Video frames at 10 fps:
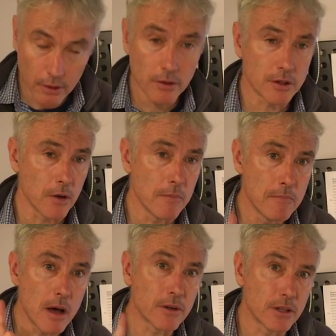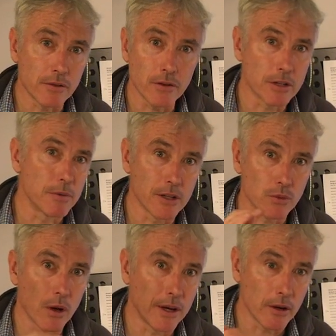So Mirth of Christmas is
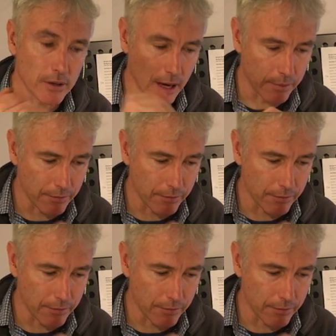1 note up